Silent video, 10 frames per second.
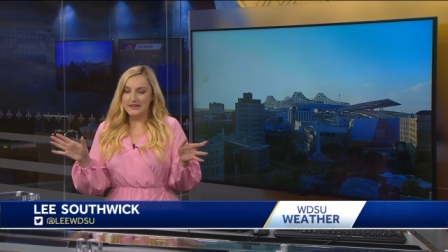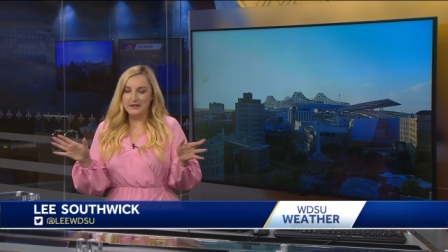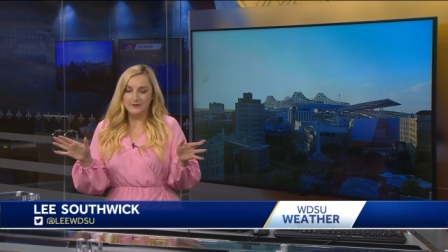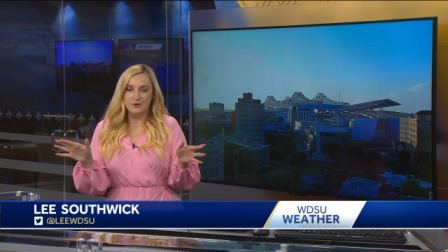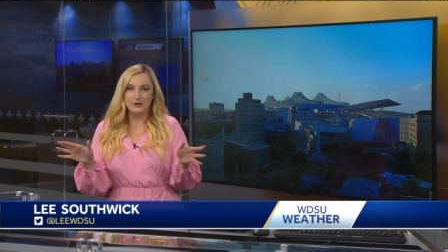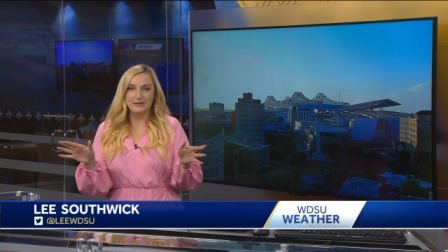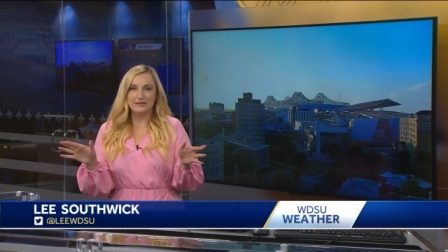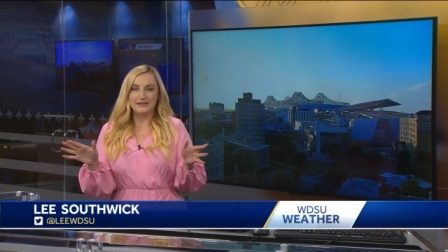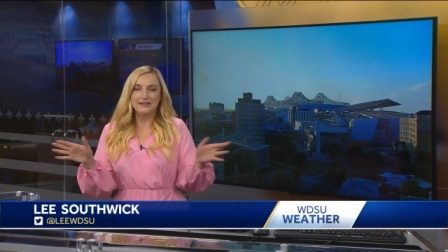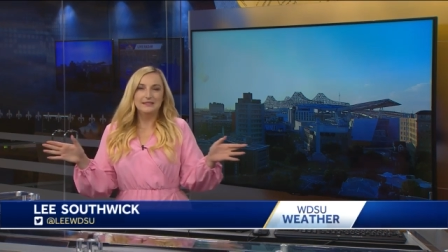think, of
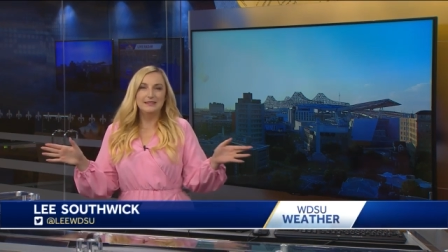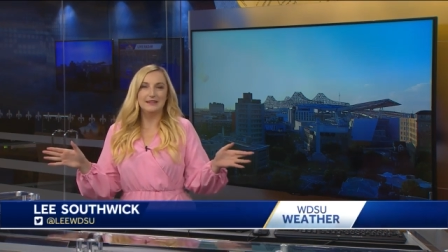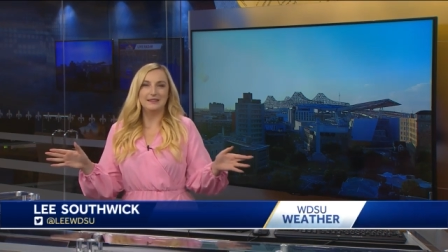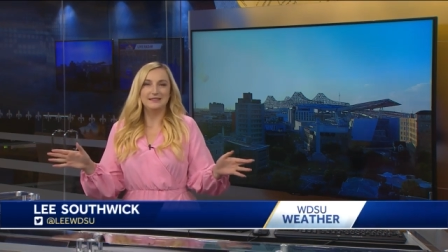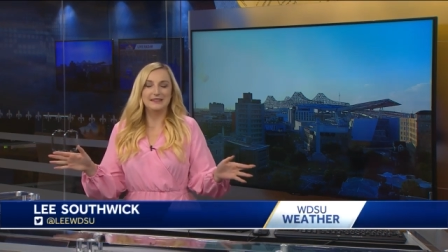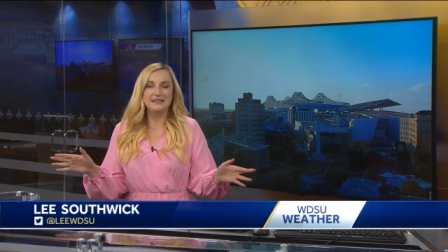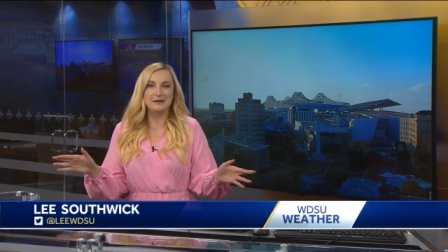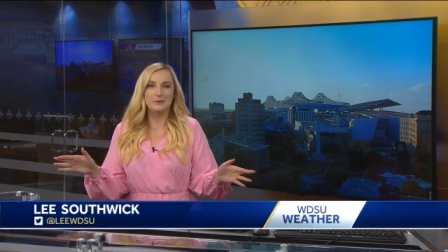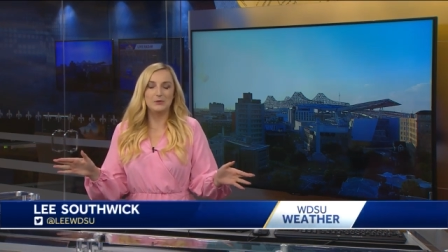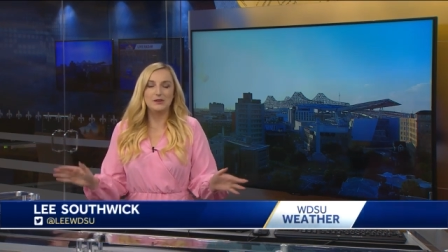course, easy like
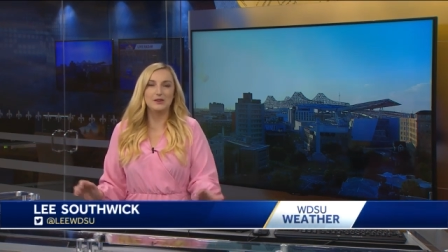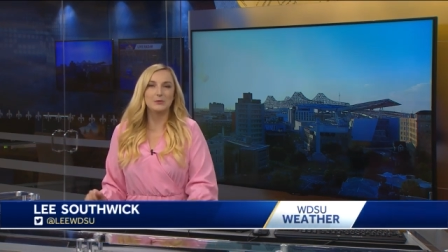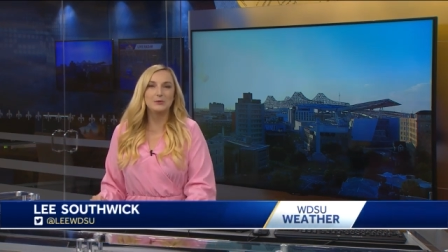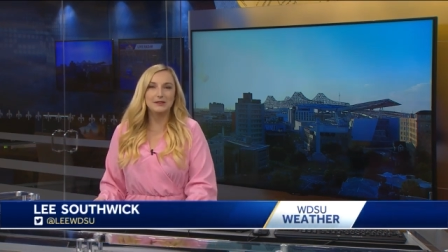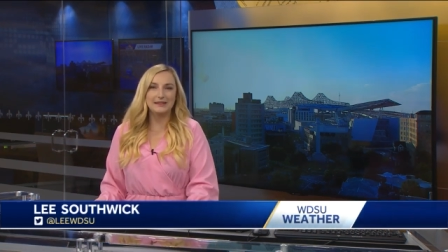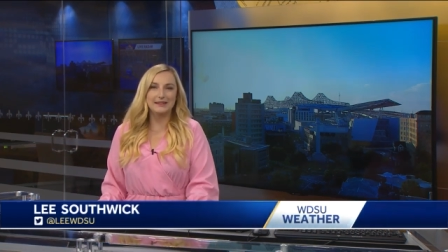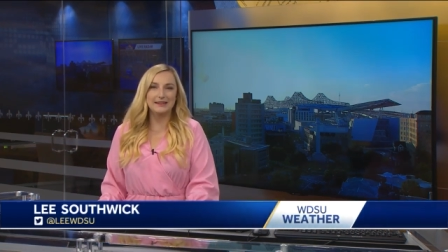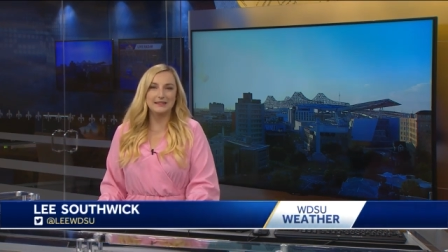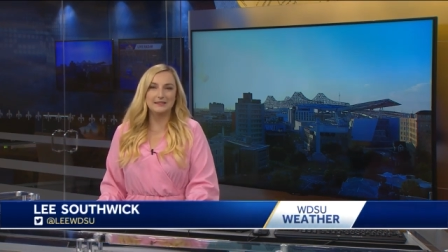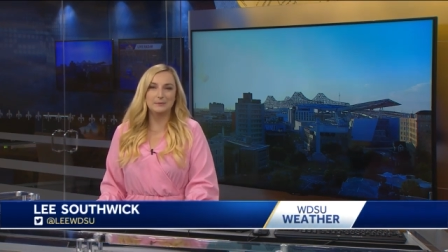Sunday morning. It really
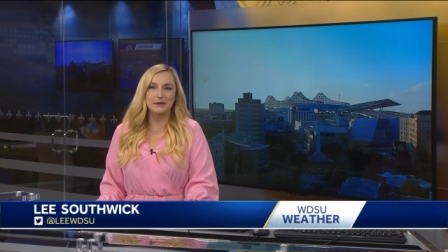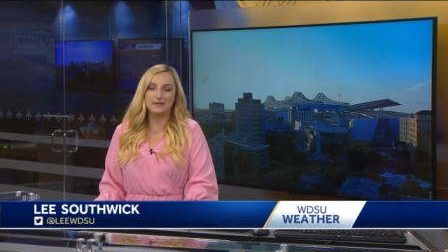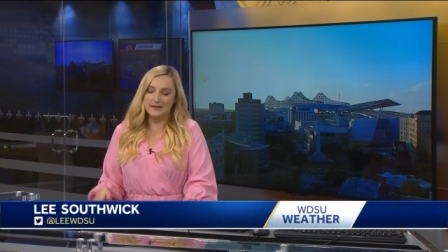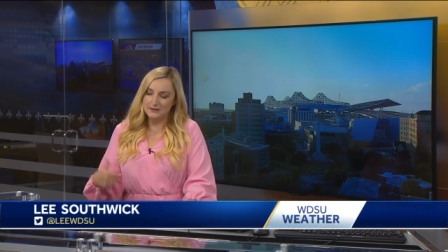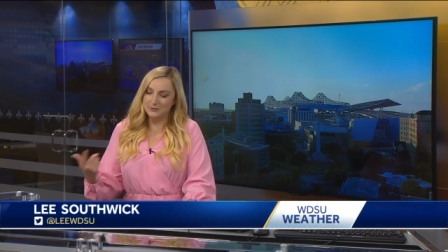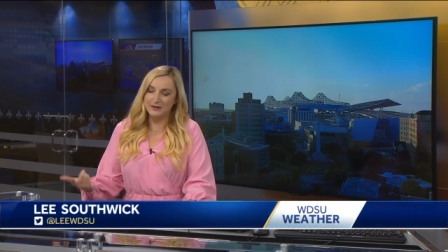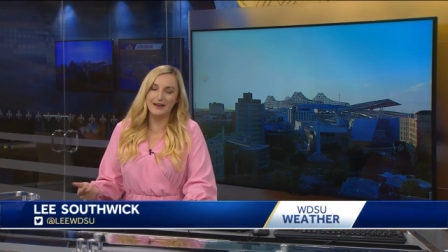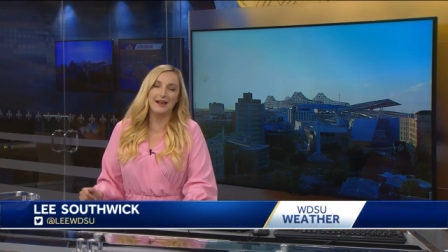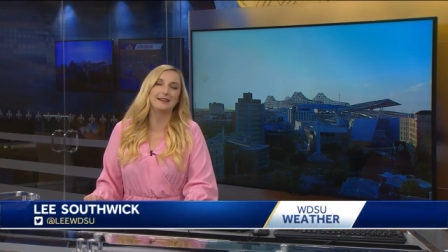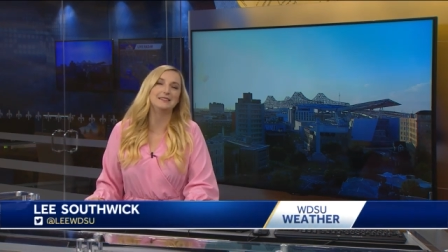is, but things will
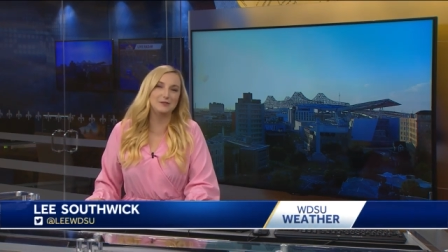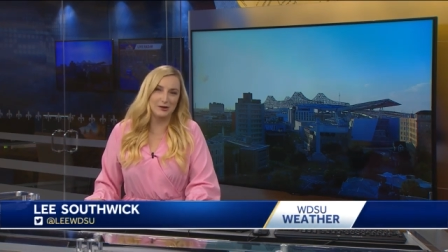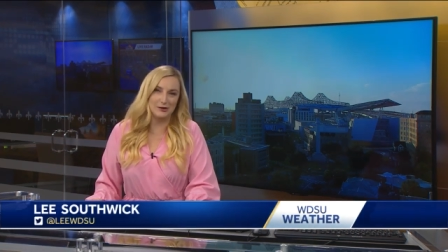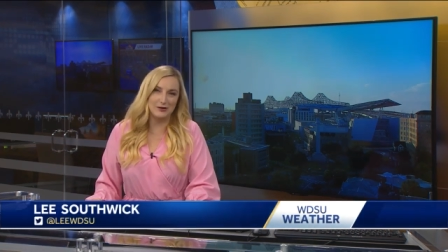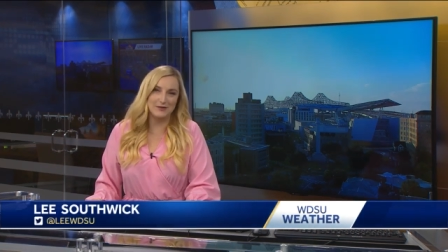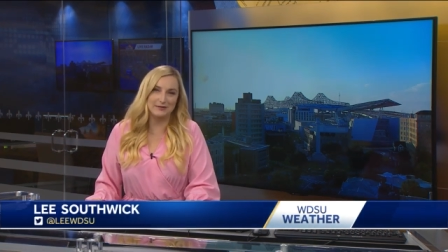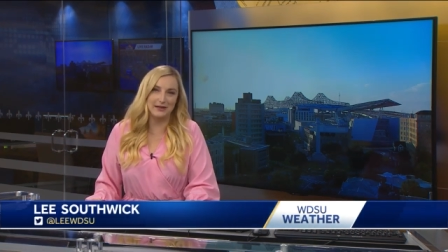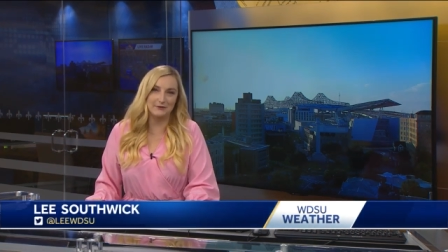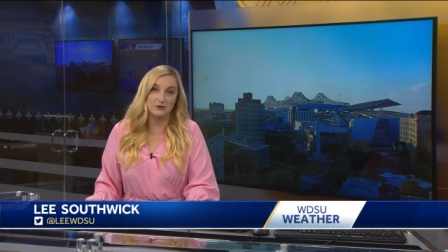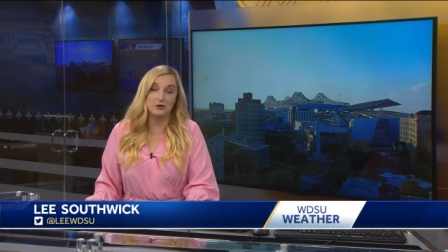get active later on
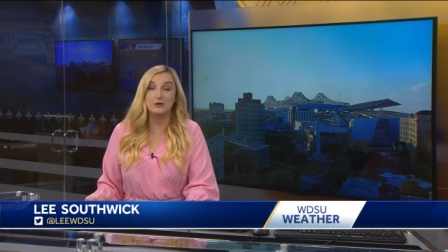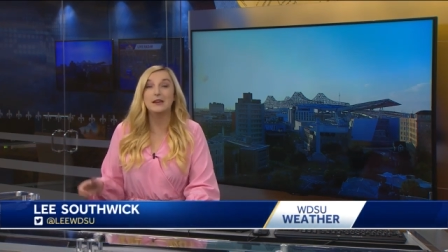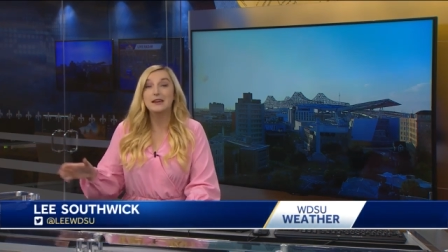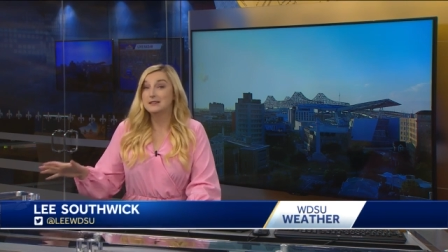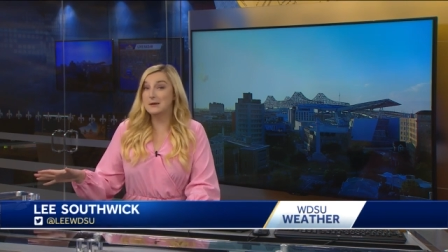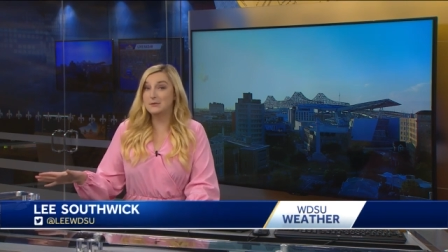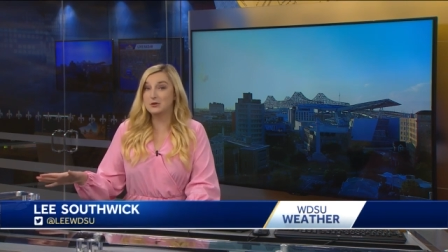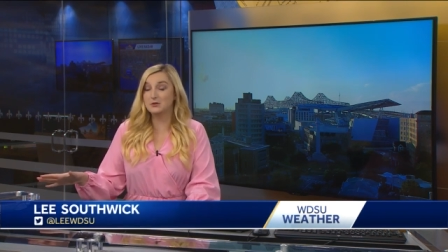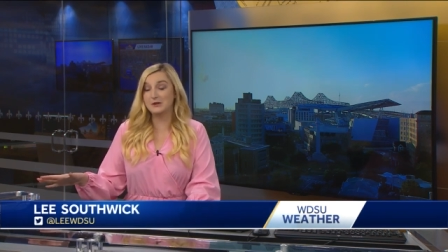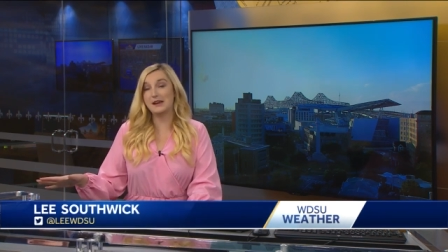this afternoon.
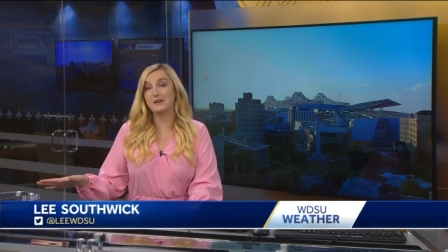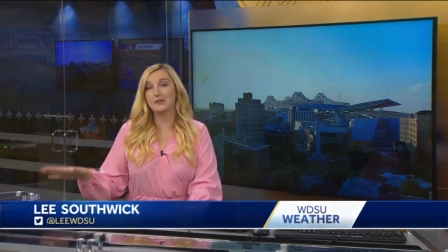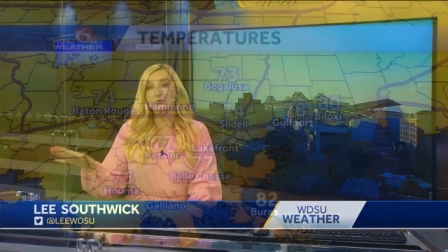Temperatures right now,